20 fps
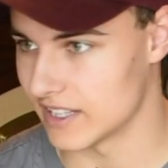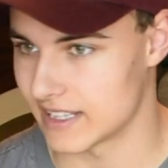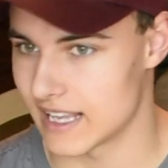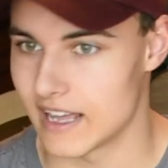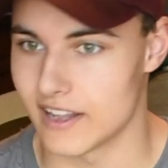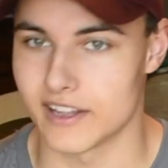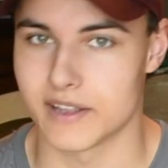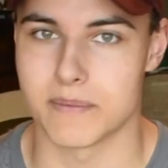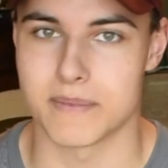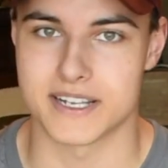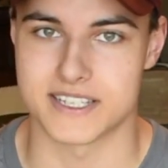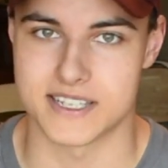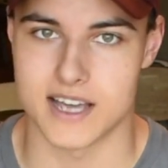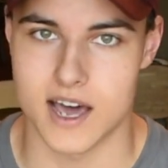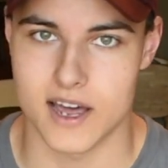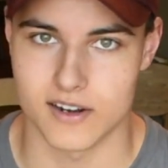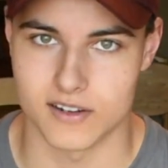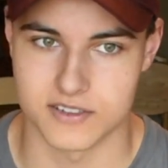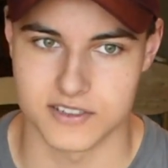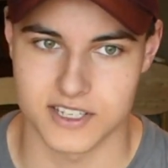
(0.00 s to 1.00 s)
like that. I like
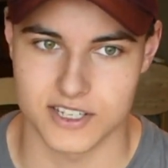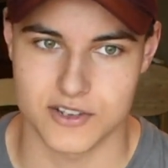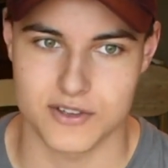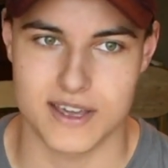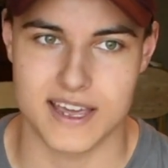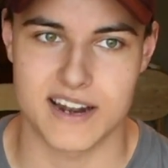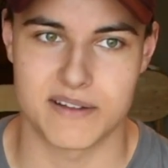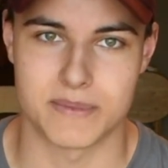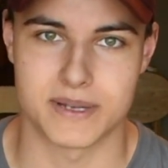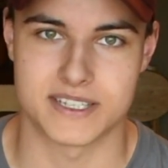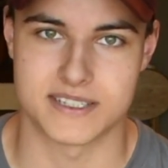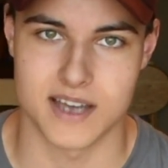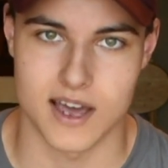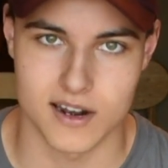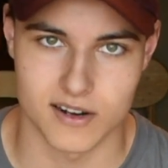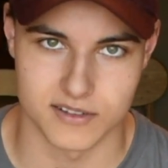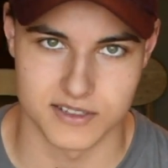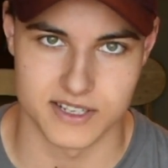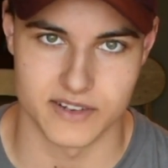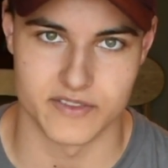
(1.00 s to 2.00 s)
McDonald's. Like you can't have
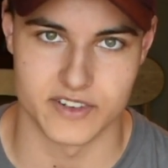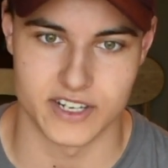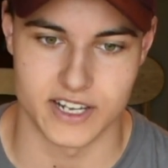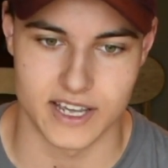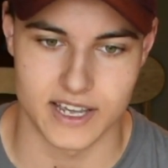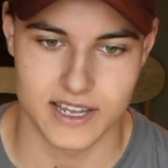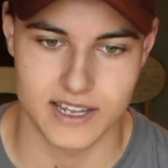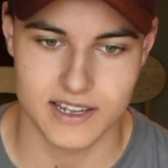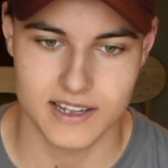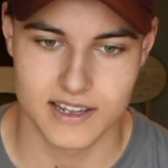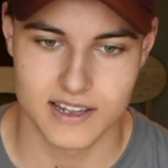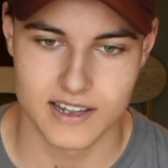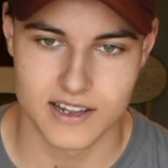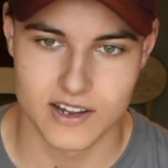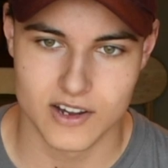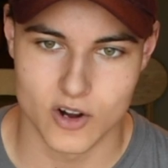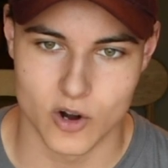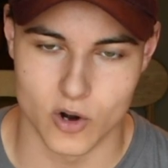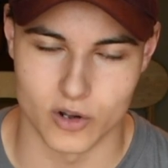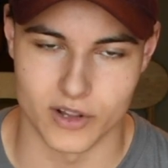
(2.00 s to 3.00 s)
McDonald's every day,
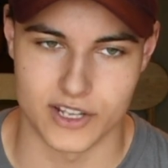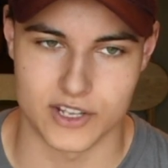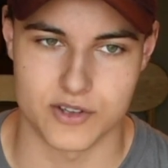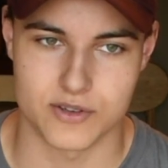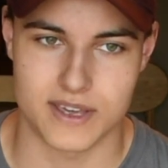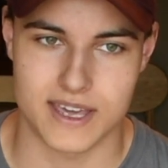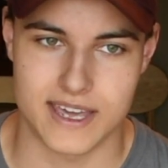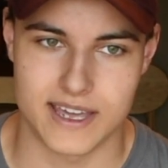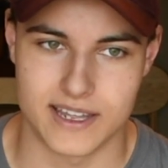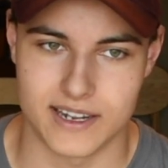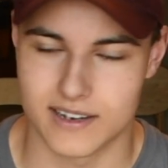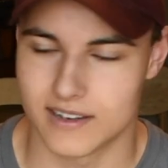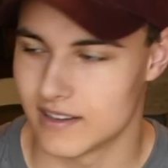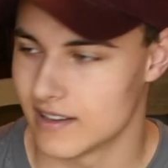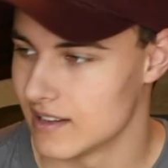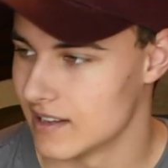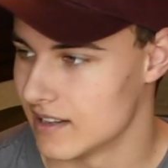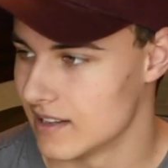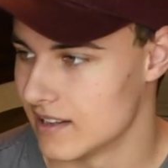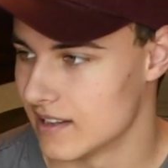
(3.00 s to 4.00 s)
or like you can't,
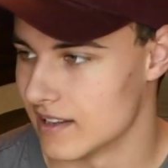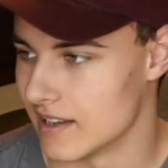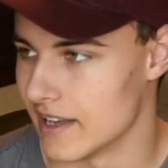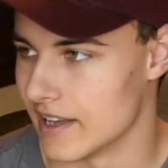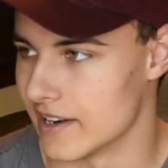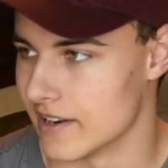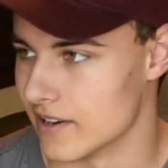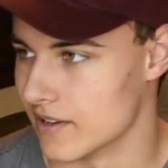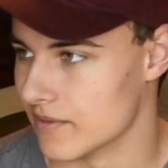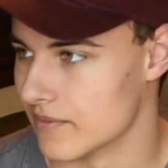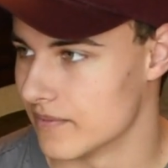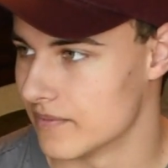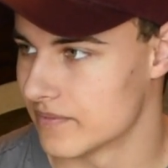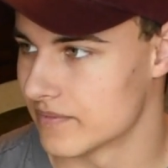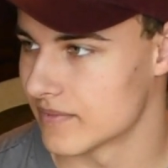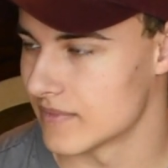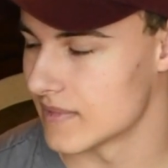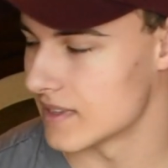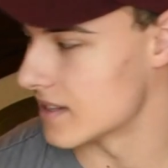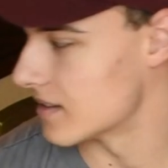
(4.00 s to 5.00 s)
I don't know.
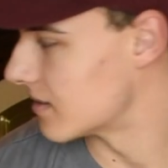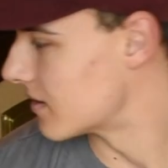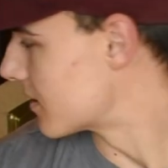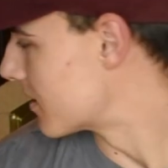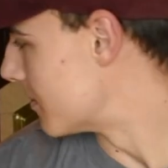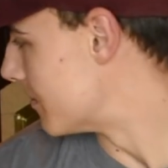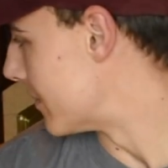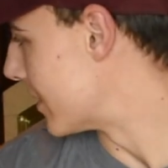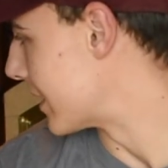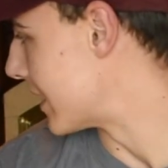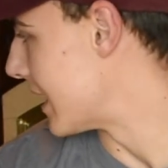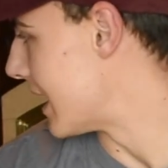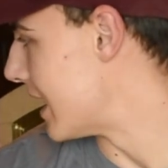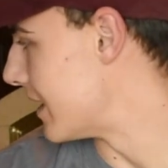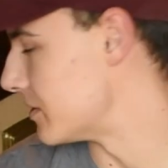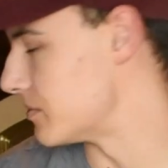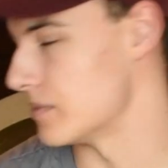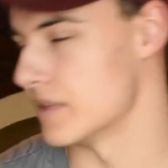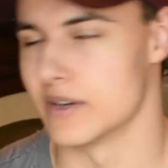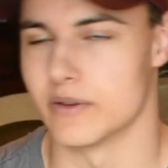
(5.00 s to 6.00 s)
My
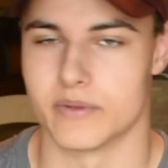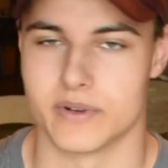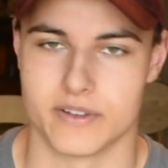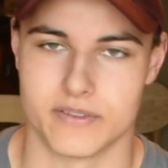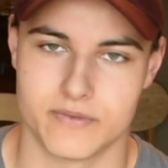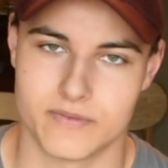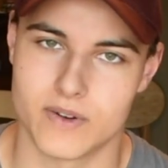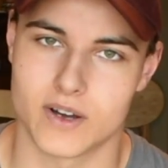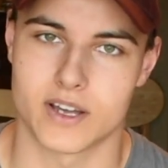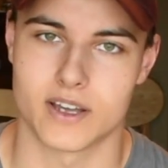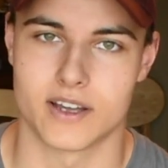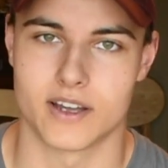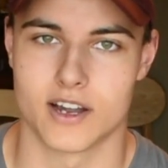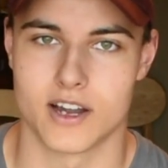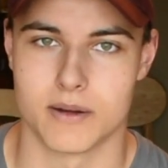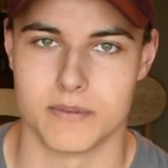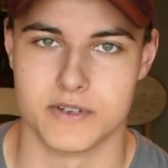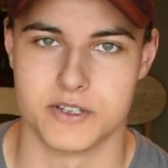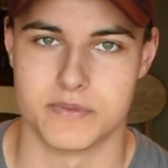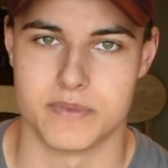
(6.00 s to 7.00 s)
cat's playing with a fucking
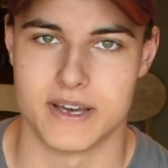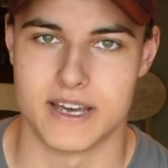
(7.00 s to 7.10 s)
garbage